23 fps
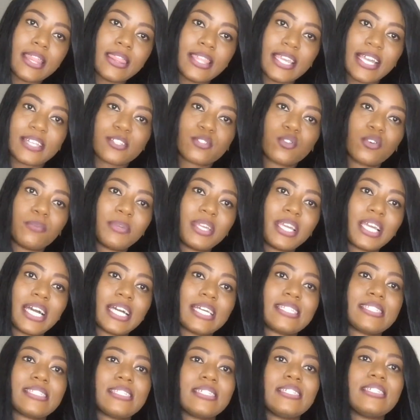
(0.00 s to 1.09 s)
the ascorbic
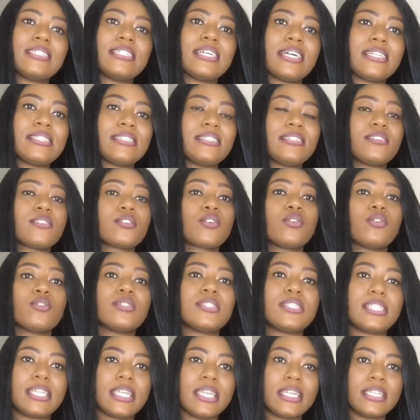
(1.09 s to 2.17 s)
acid that is
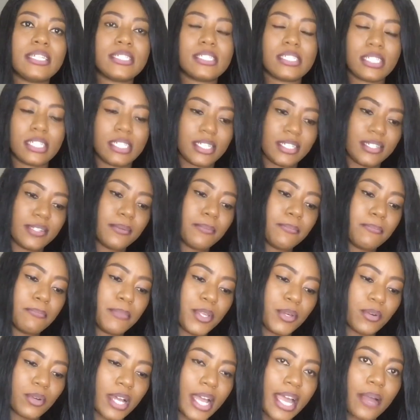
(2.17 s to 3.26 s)
contained in
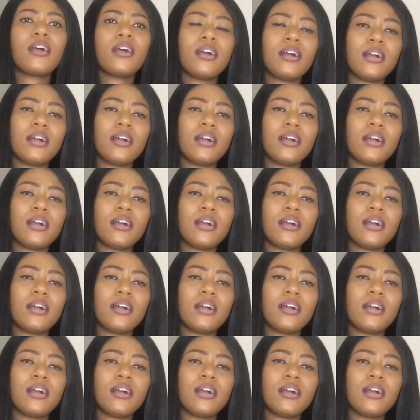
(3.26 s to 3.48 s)
milk.